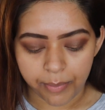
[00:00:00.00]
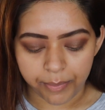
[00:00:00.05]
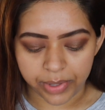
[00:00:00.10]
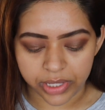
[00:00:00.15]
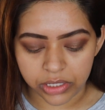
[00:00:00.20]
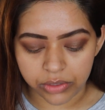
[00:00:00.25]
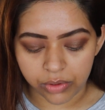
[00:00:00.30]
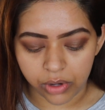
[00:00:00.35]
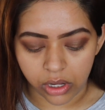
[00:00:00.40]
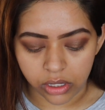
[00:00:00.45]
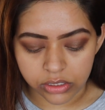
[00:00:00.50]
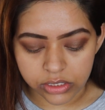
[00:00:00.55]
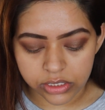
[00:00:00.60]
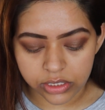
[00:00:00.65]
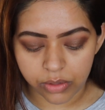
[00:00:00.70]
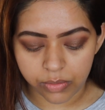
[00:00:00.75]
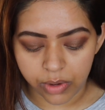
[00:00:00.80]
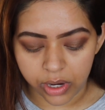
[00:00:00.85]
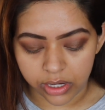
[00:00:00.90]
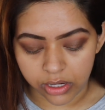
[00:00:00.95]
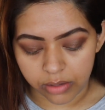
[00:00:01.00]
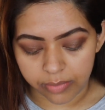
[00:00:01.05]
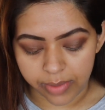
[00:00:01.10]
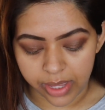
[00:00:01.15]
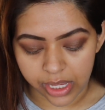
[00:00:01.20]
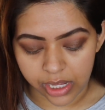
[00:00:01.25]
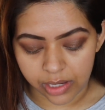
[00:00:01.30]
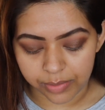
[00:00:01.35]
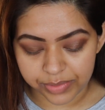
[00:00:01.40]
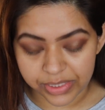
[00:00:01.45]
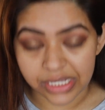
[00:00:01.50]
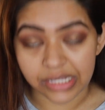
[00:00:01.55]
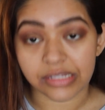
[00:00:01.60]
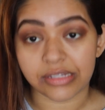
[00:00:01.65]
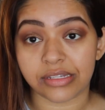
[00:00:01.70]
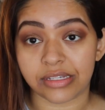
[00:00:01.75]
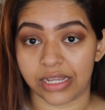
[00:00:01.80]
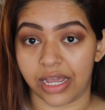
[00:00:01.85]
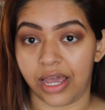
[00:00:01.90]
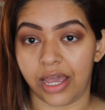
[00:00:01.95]
but you also want your makeup to
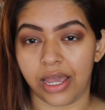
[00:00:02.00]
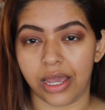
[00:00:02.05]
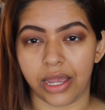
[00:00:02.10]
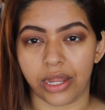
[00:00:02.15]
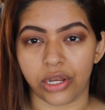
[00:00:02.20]
stay